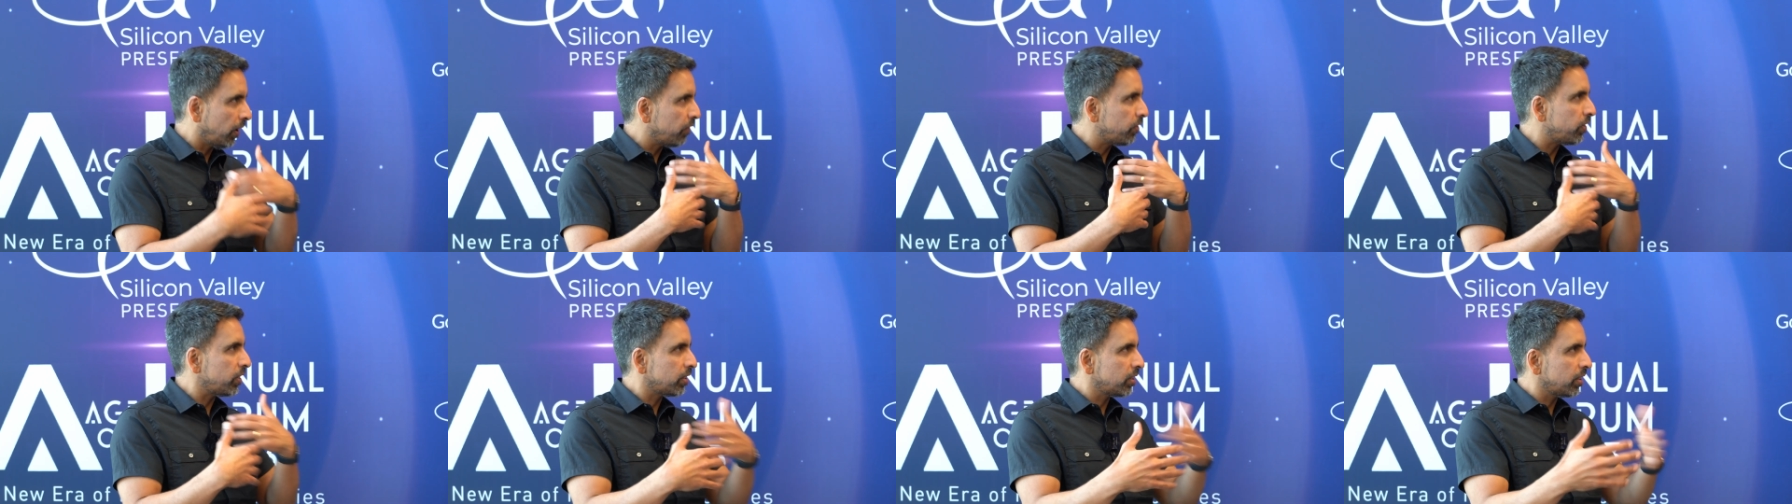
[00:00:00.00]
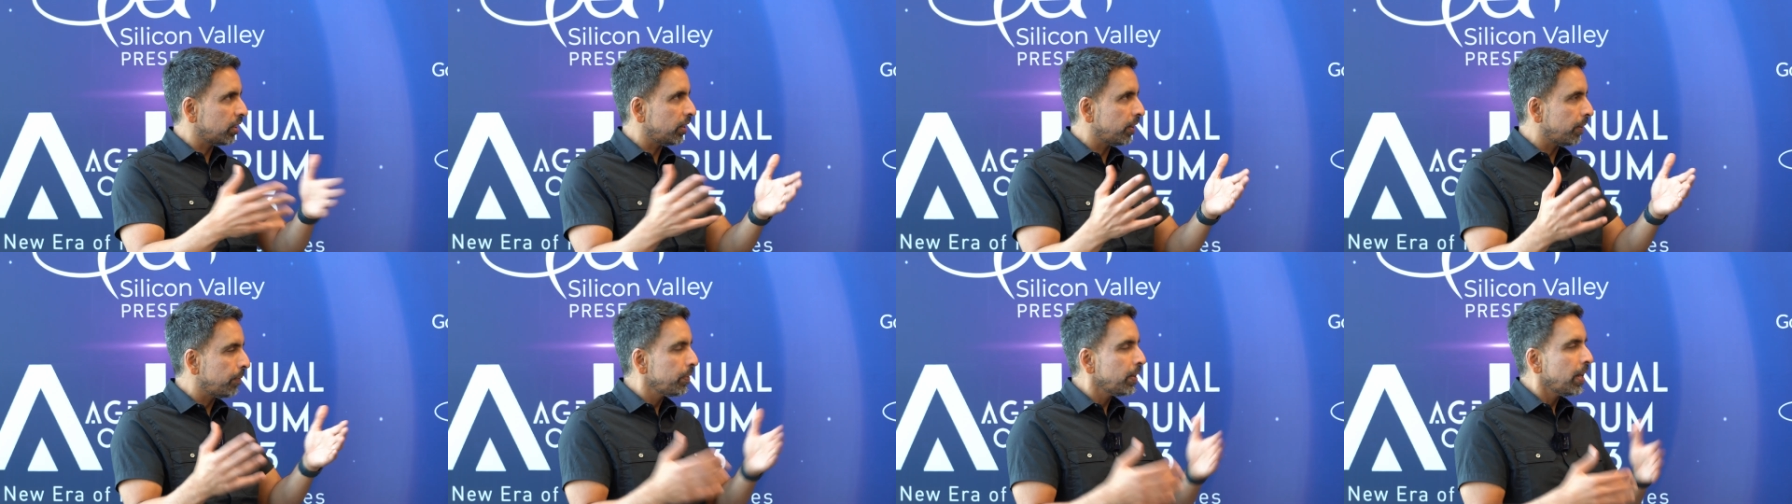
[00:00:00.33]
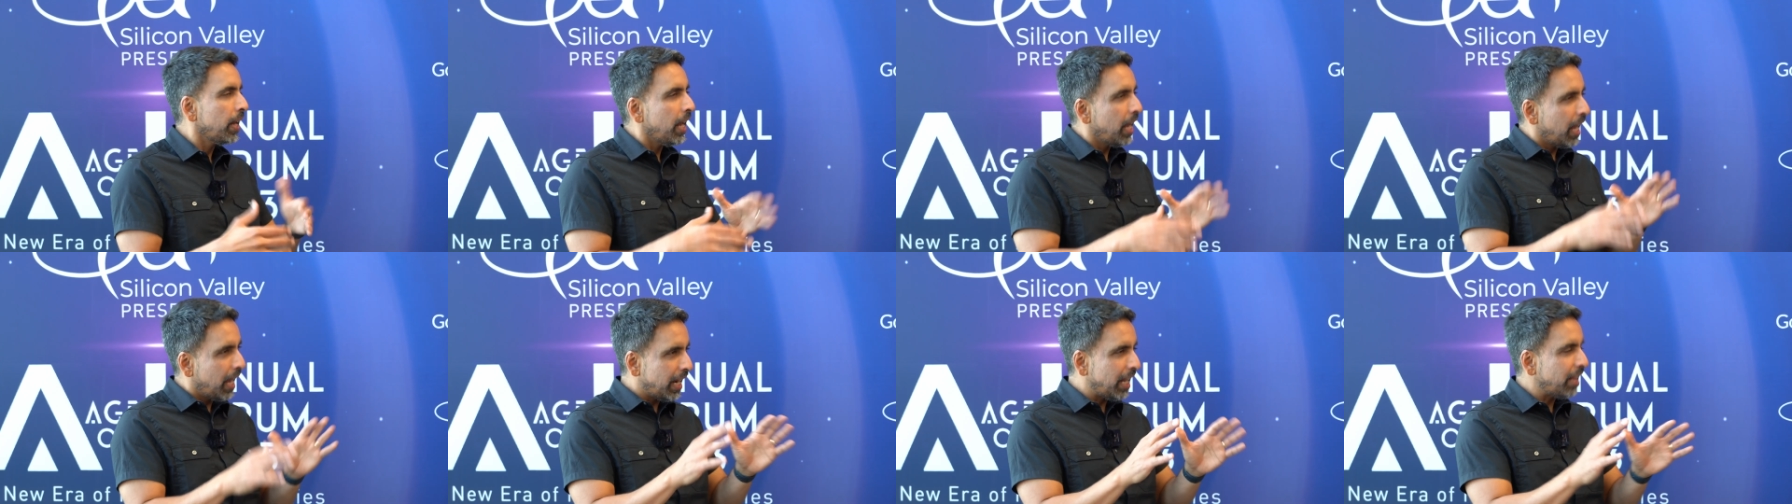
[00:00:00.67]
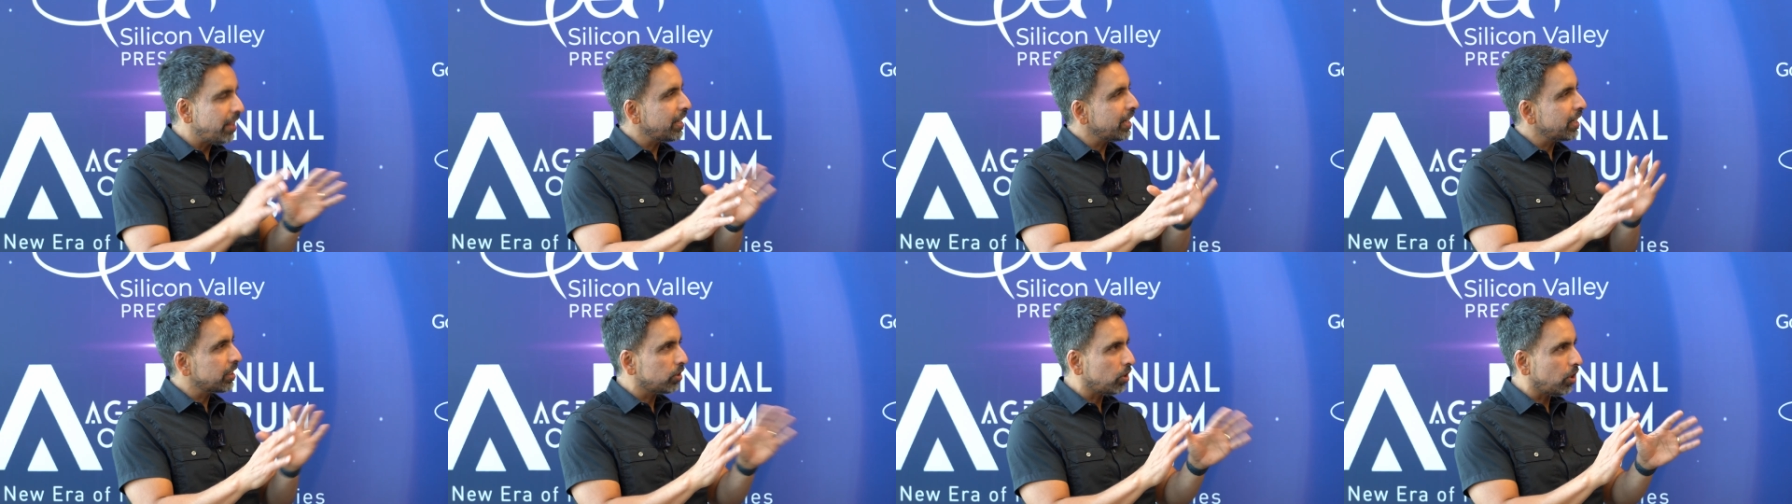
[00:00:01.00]
of this and, and
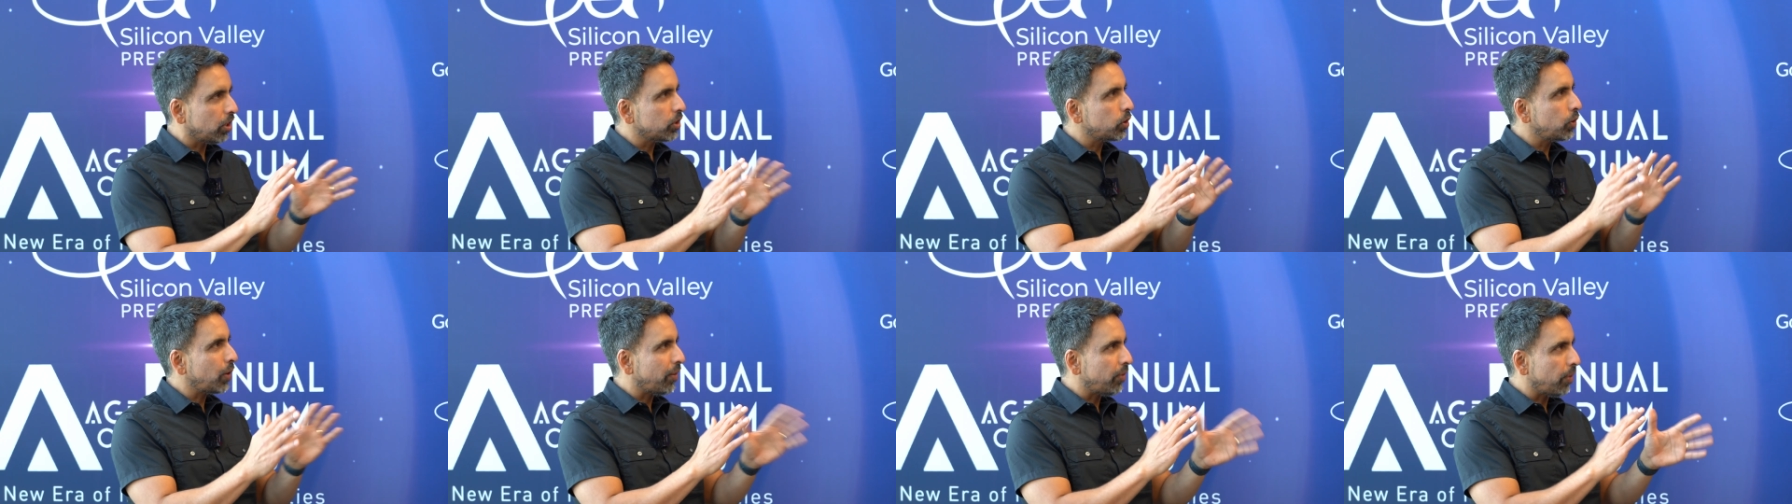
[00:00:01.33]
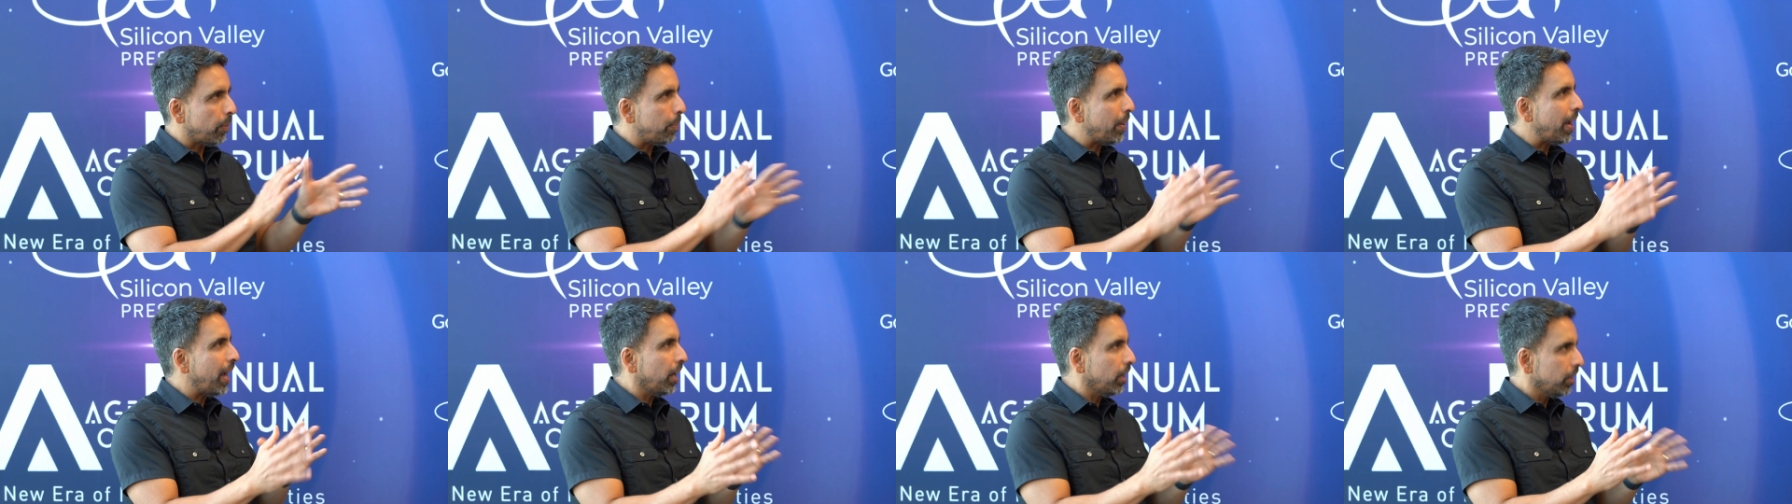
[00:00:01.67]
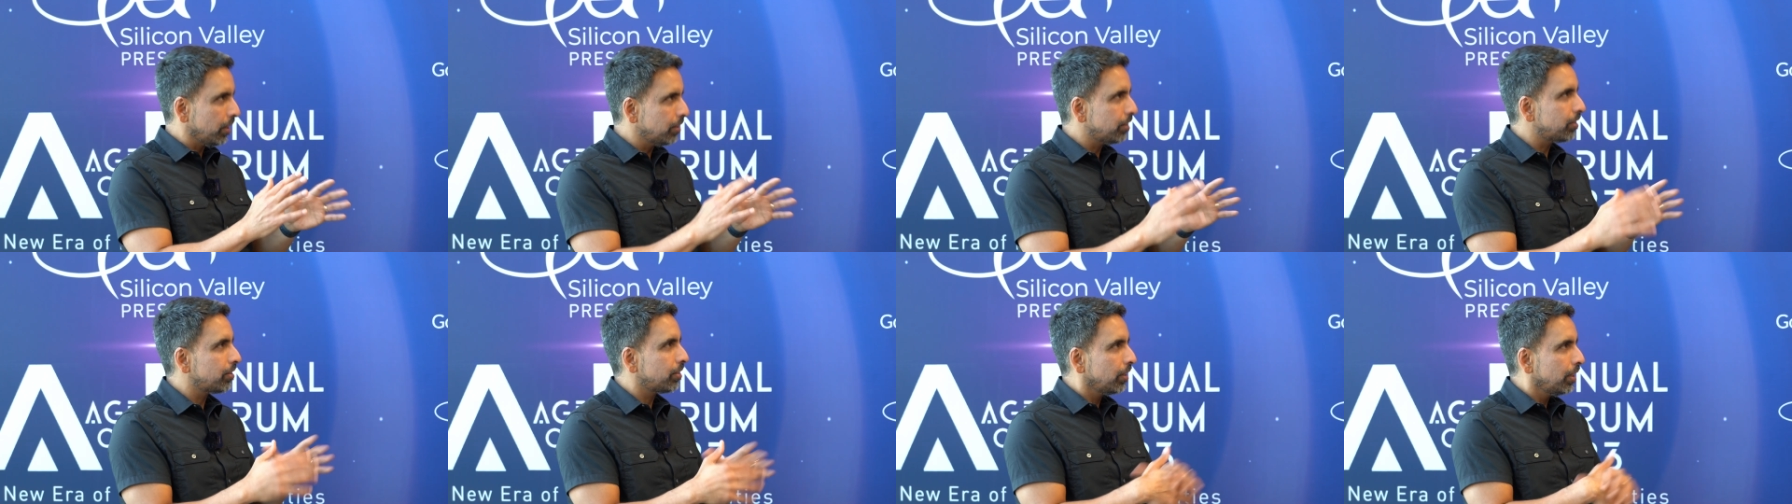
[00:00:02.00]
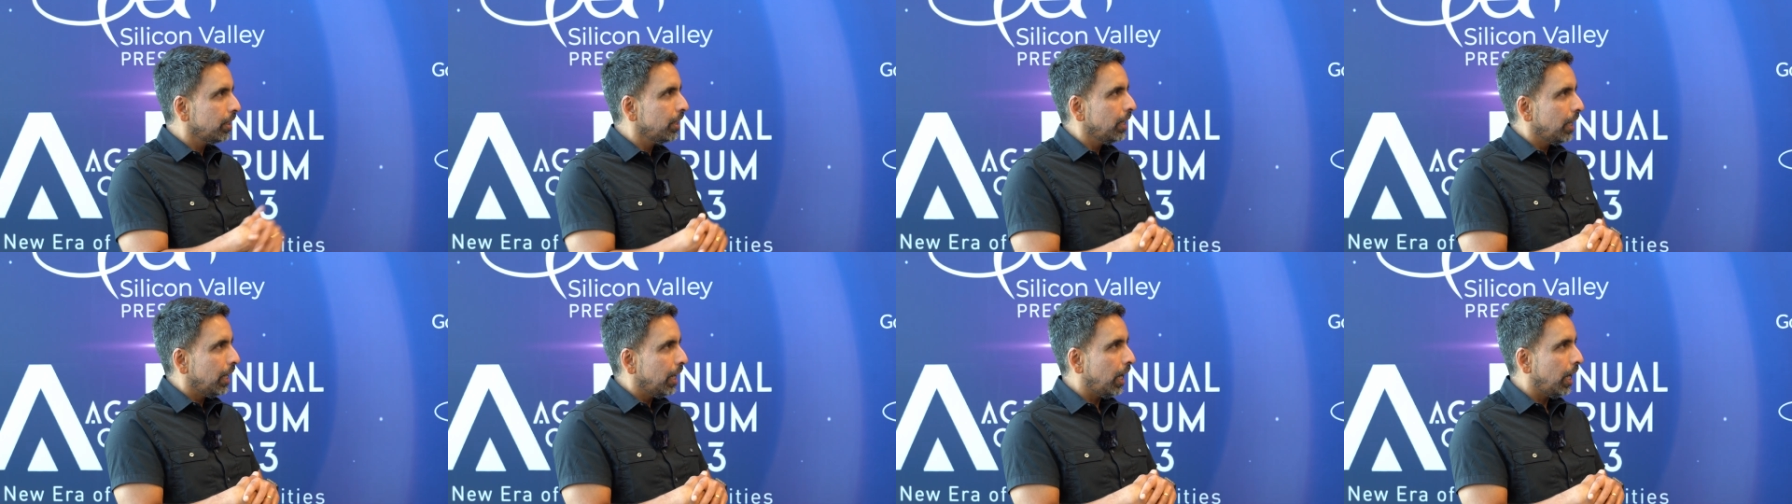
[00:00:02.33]
I think as long as you have a balance,